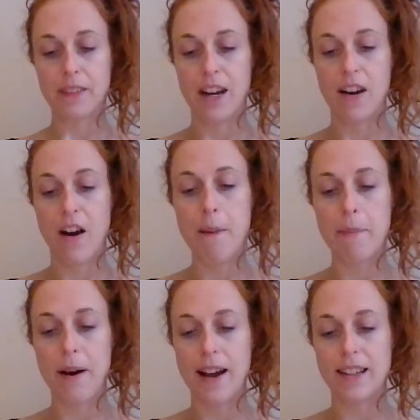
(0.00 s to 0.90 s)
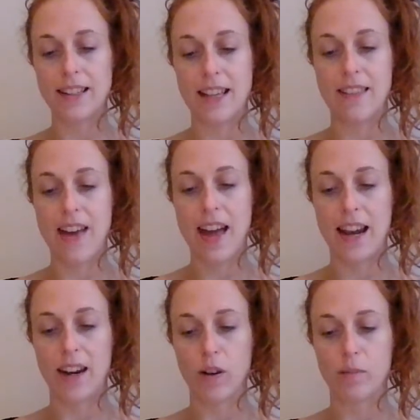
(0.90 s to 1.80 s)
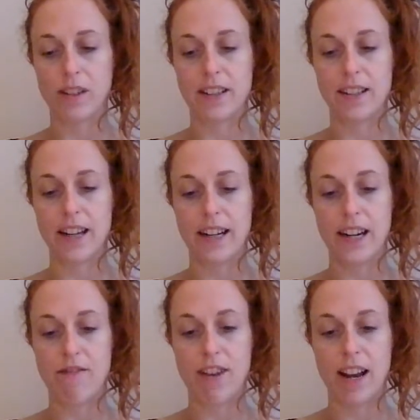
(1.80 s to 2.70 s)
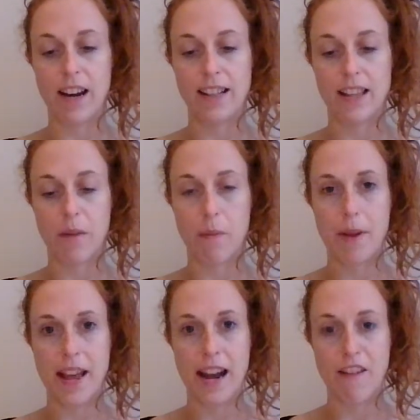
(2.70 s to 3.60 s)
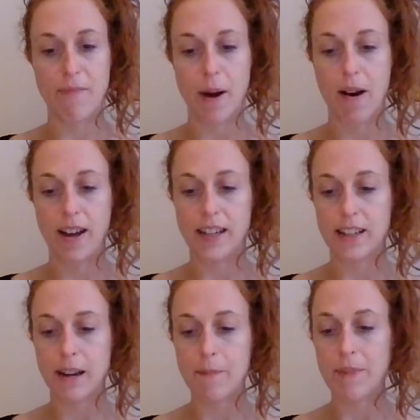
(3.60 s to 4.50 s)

The 9 pilots in their helicopters suddenly realised they were being left behind.